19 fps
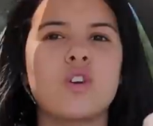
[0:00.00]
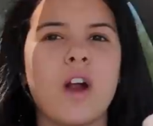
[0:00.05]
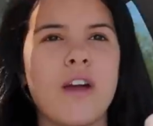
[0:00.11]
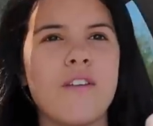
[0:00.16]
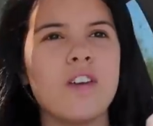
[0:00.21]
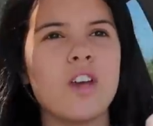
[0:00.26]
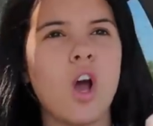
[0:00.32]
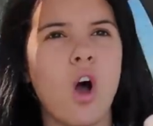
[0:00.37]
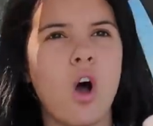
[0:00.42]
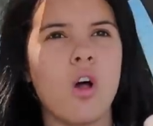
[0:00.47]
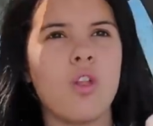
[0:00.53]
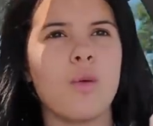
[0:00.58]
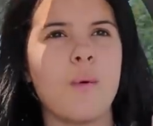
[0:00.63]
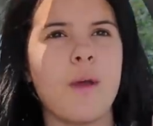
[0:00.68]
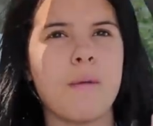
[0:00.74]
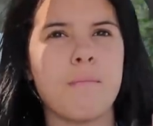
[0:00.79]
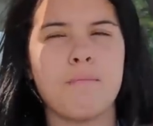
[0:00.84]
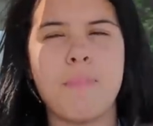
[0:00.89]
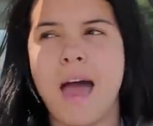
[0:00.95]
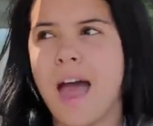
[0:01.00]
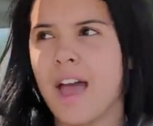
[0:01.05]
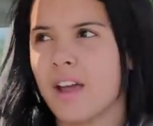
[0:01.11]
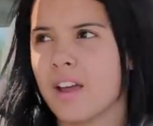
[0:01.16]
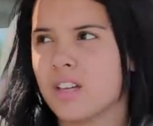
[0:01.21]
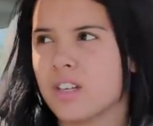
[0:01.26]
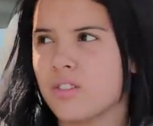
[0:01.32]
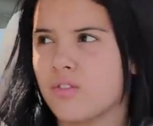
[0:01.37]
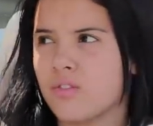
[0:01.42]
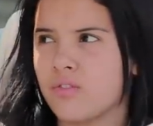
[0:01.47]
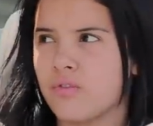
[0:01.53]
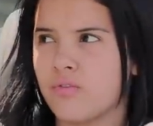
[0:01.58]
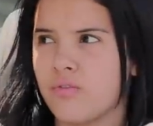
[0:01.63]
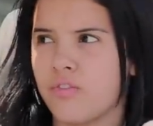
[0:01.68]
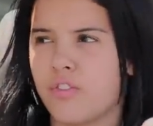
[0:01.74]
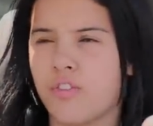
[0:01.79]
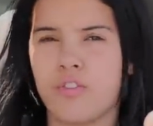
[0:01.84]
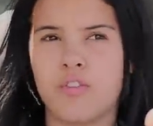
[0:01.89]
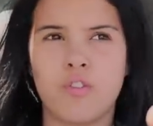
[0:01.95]
Driving all the way back
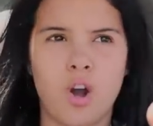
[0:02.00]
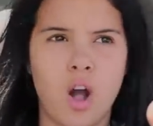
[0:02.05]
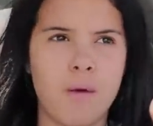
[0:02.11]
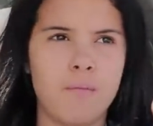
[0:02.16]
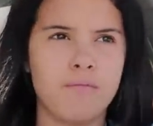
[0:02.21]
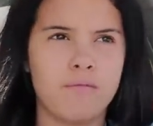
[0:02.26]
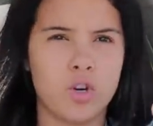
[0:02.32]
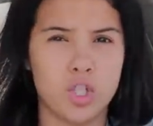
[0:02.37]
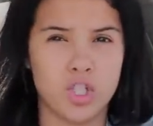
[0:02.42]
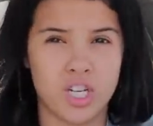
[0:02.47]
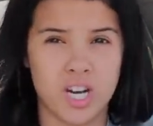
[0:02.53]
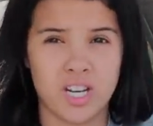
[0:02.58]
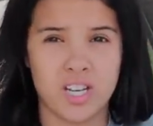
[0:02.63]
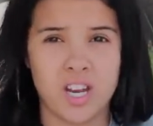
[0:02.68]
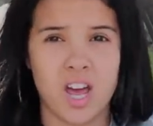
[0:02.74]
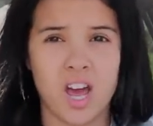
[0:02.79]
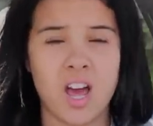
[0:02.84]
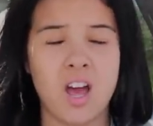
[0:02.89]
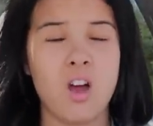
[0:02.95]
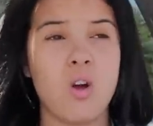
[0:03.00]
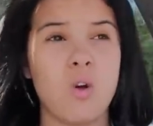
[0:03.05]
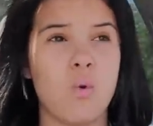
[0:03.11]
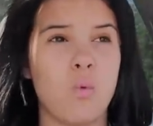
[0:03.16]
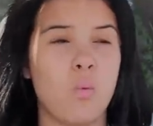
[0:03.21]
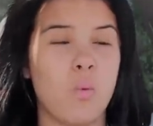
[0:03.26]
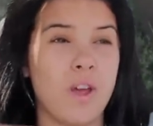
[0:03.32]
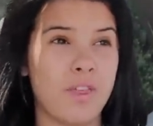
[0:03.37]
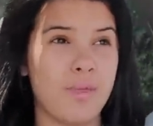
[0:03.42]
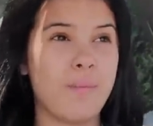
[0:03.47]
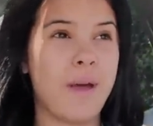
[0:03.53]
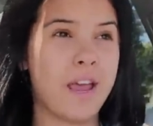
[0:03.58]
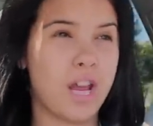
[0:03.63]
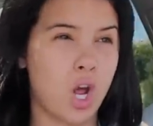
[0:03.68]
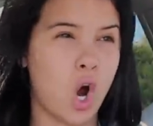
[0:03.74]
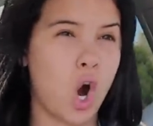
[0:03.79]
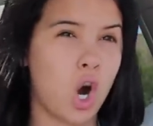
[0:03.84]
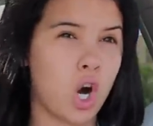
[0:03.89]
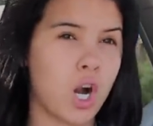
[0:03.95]
from Virginia with my
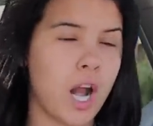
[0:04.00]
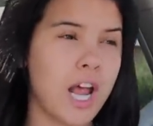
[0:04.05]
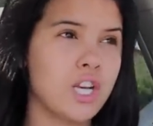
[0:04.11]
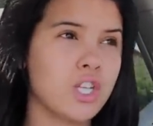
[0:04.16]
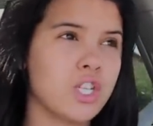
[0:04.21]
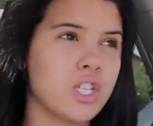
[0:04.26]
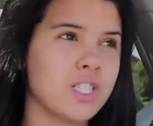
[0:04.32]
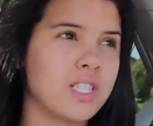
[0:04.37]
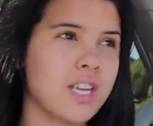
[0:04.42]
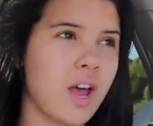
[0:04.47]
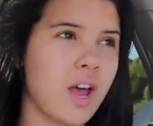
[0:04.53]
car engine